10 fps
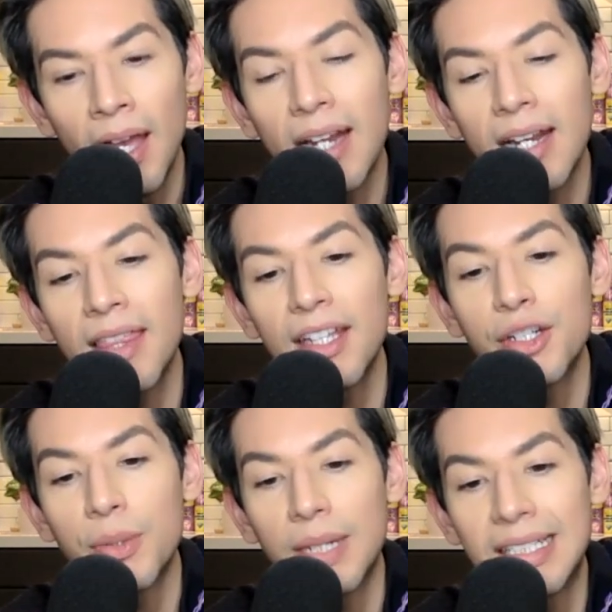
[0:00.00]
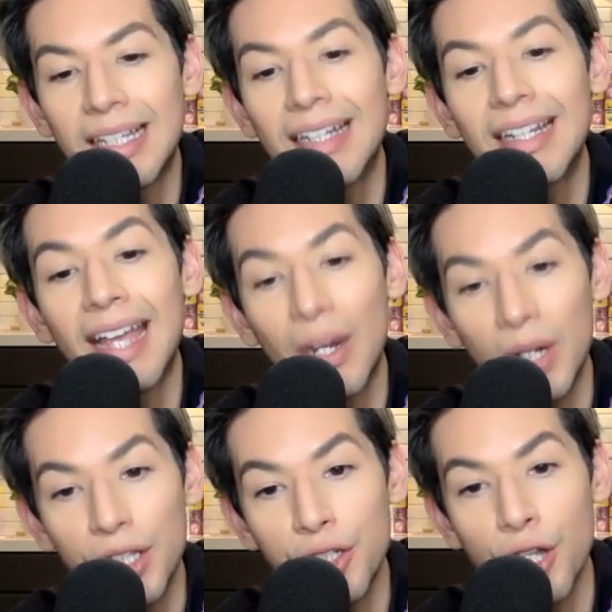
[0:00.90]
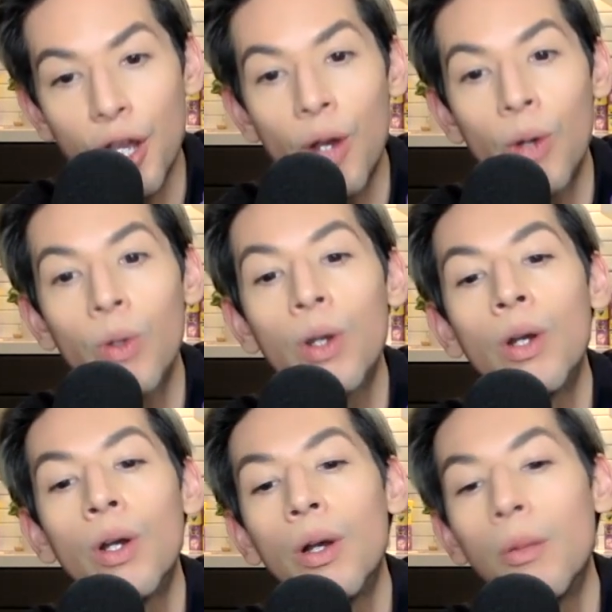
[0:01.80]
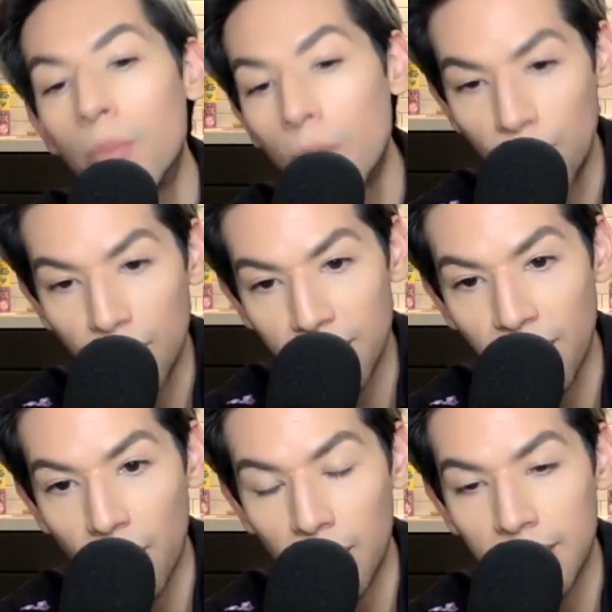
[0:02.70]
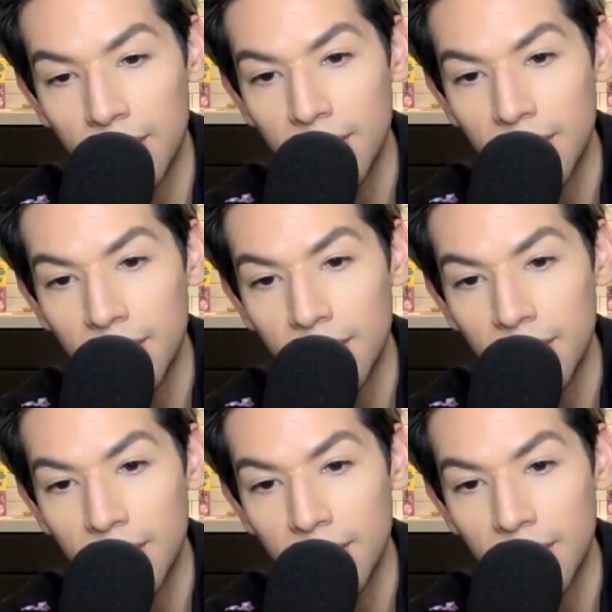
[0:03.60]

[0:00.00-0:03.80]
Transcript: and I think Teresa can carry the show moving forward.